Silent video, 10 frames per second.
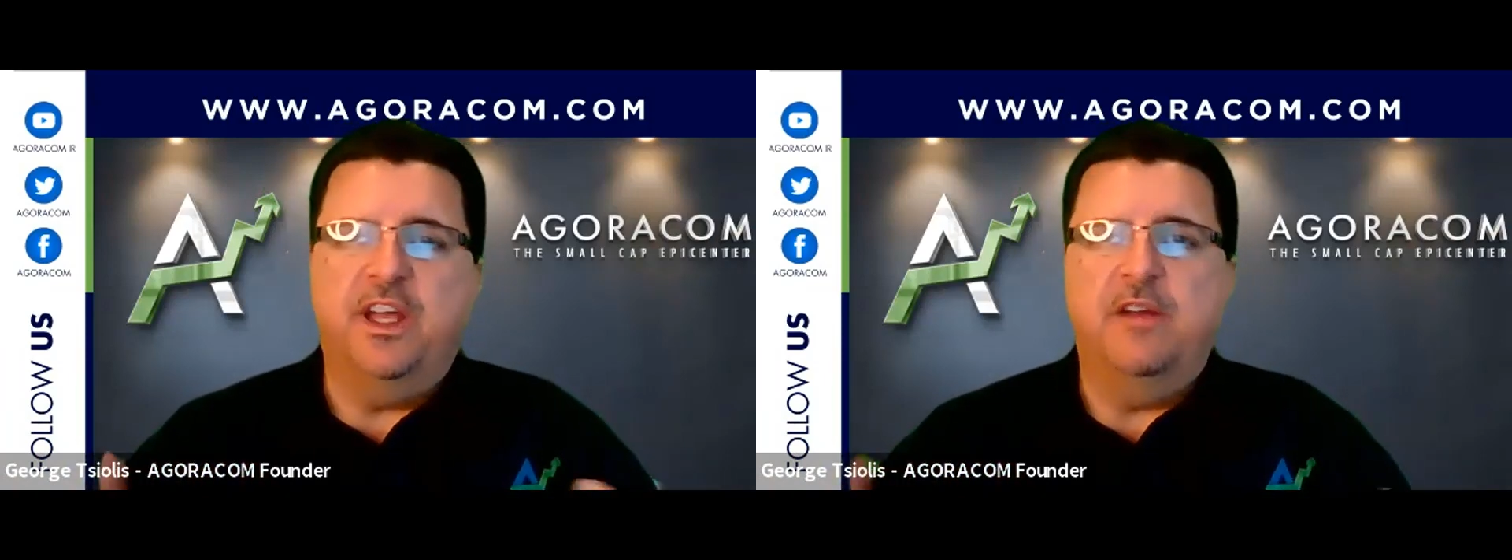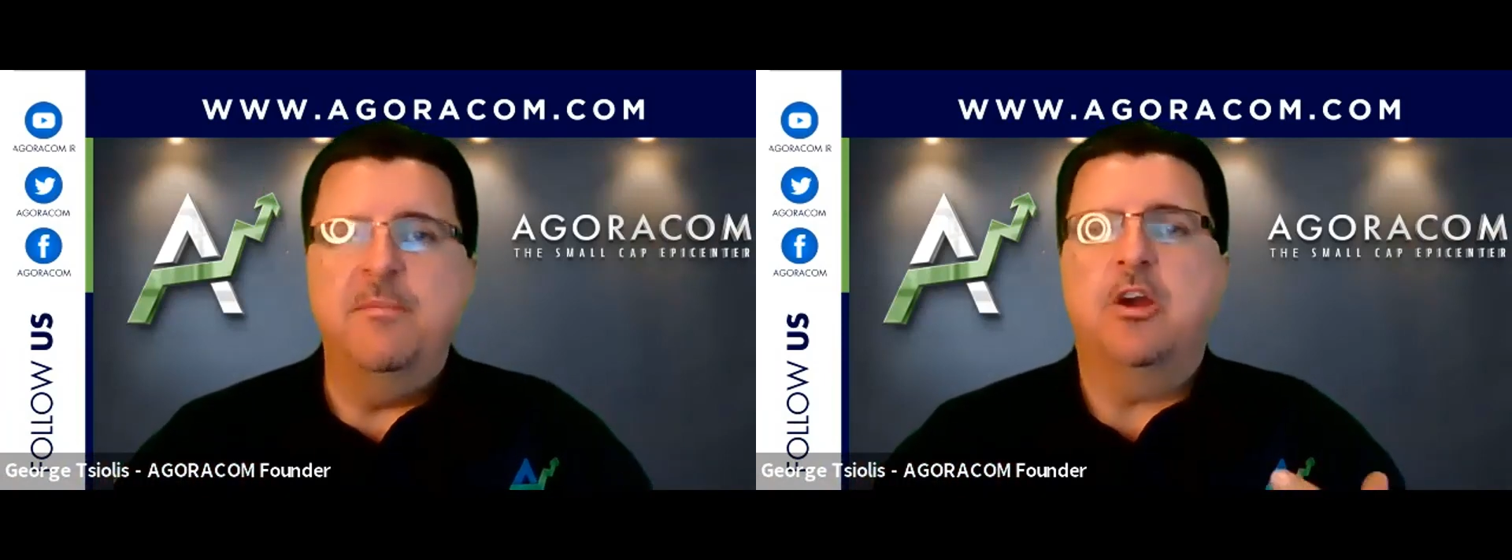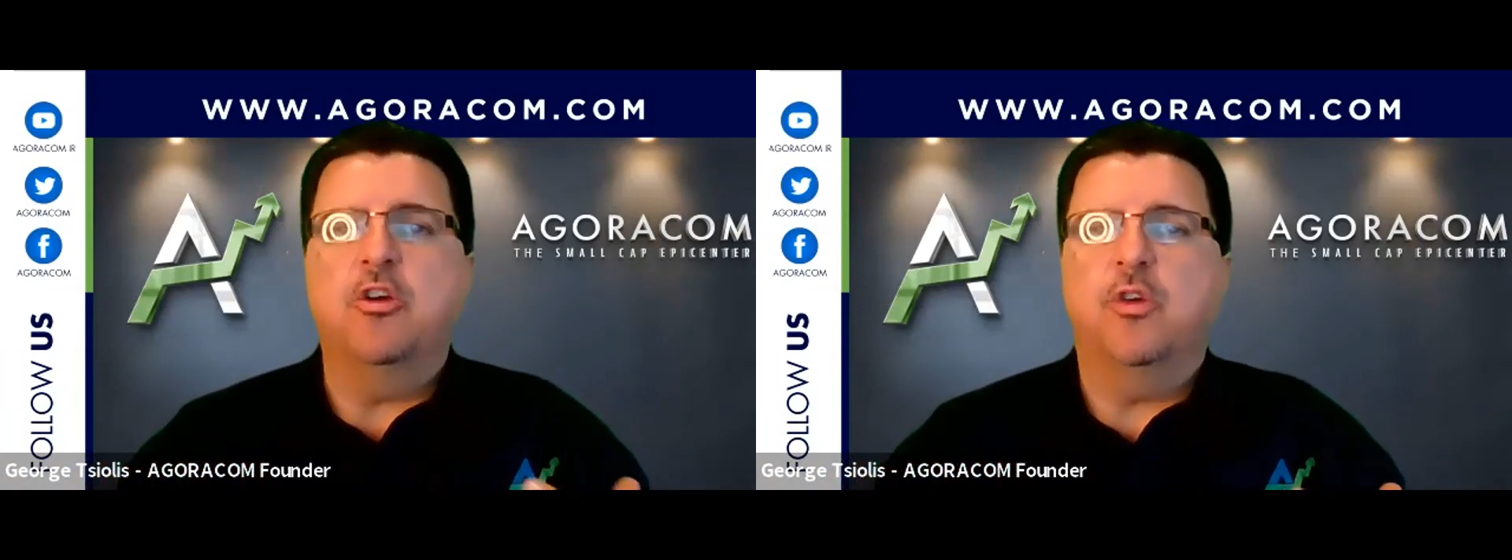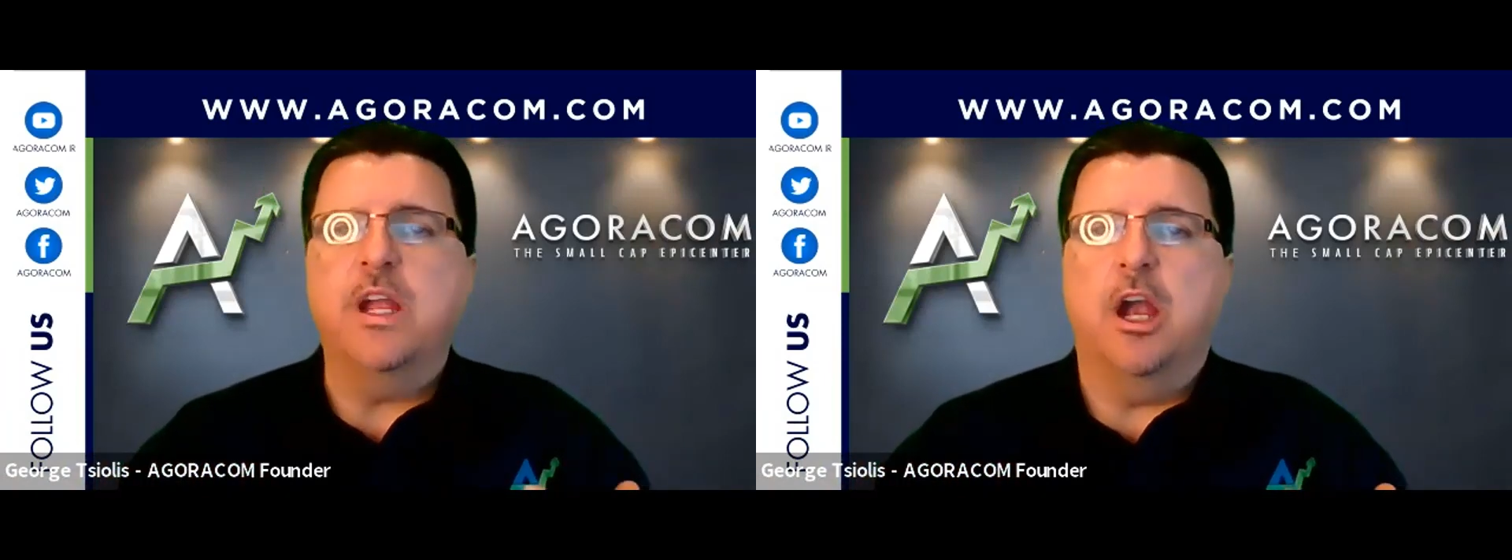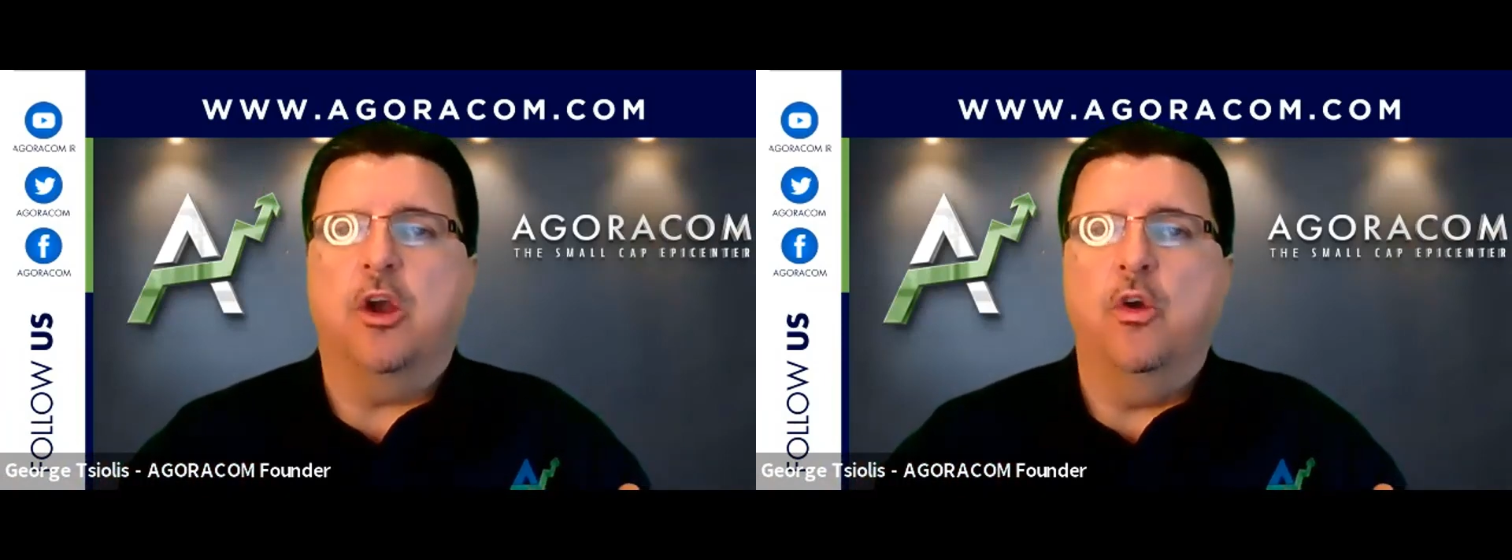American
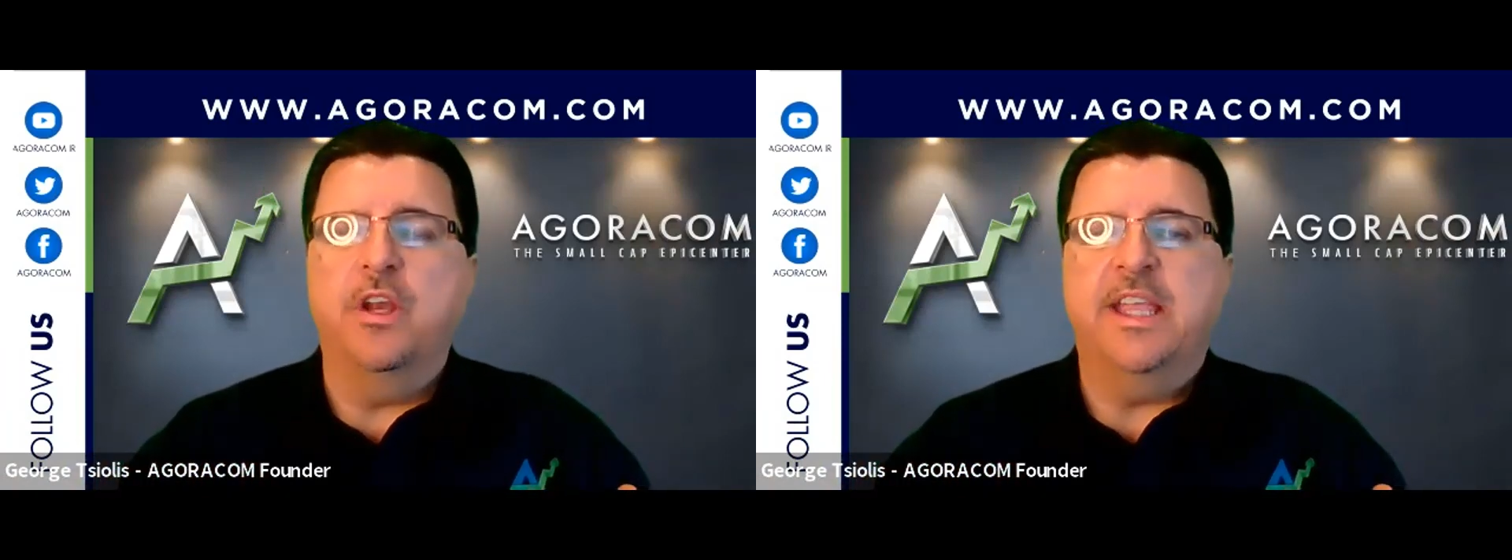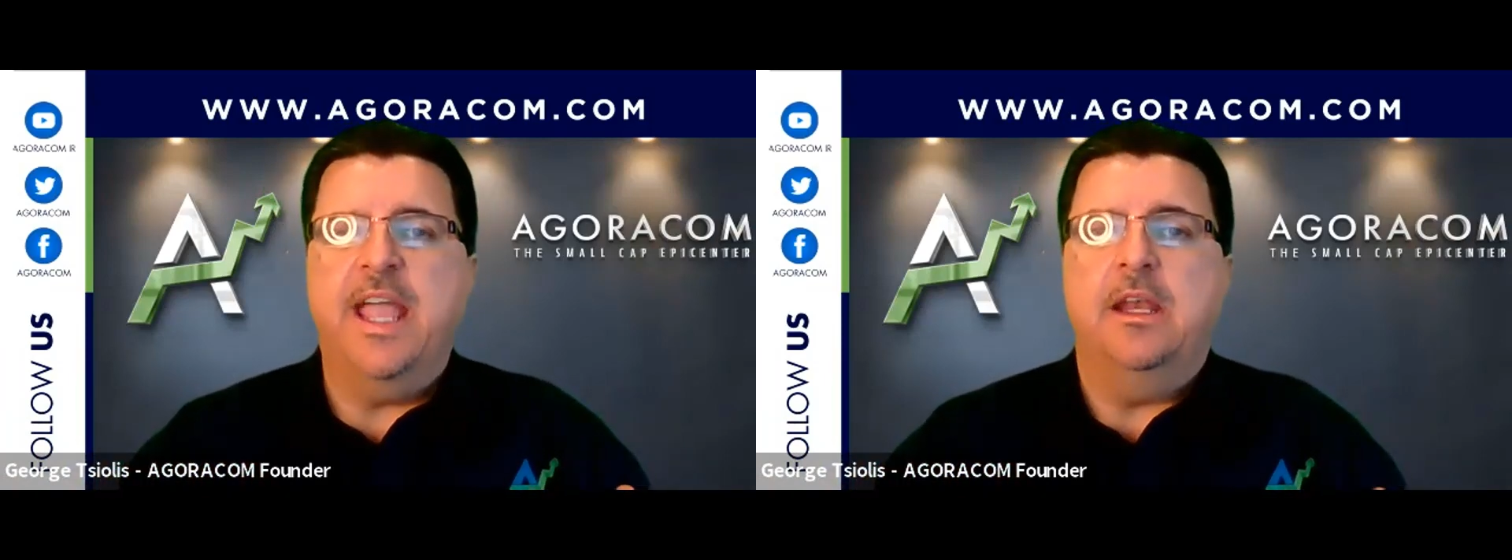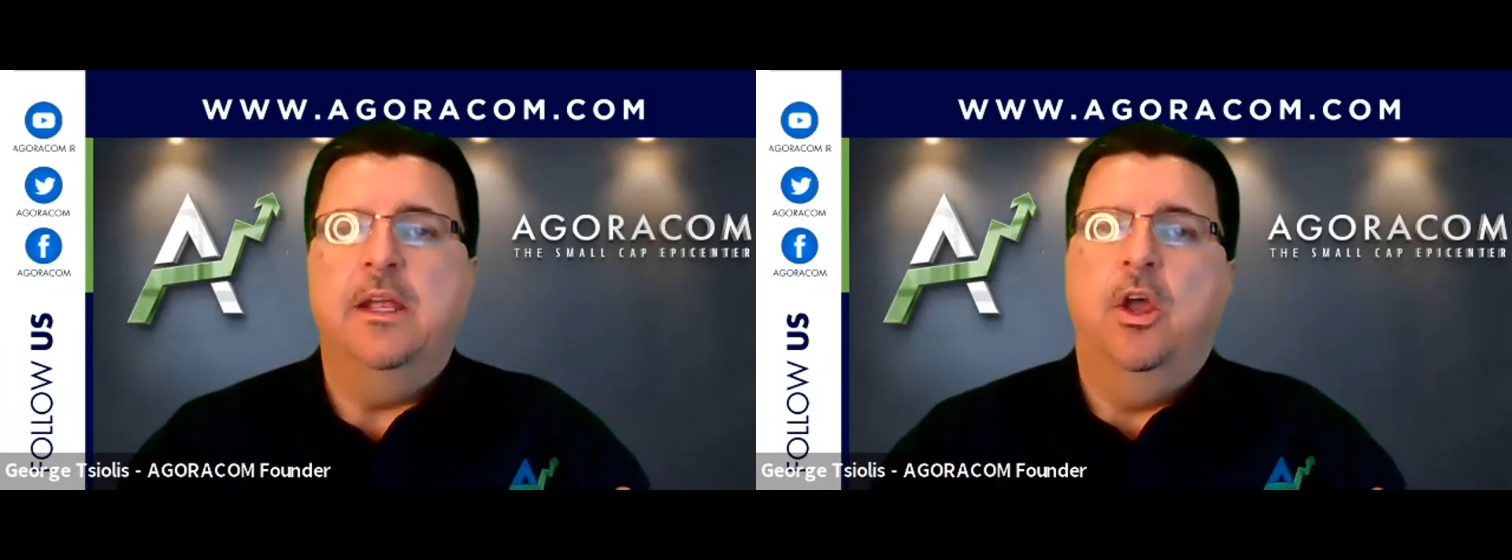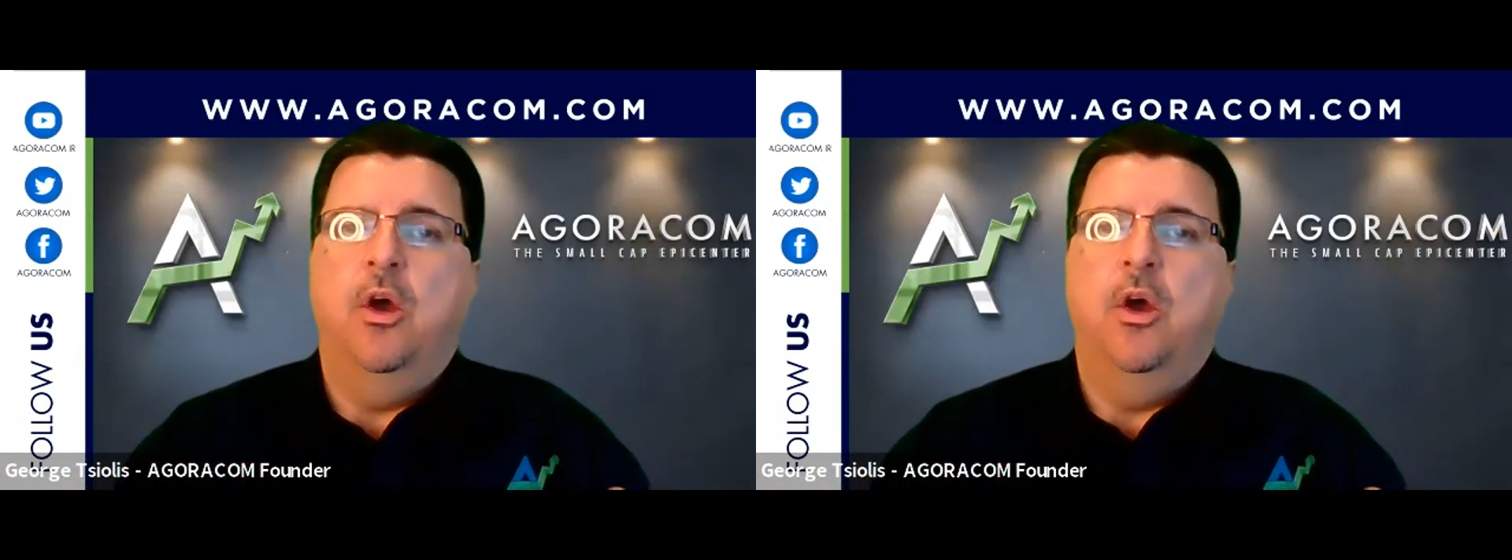Creek are going to get.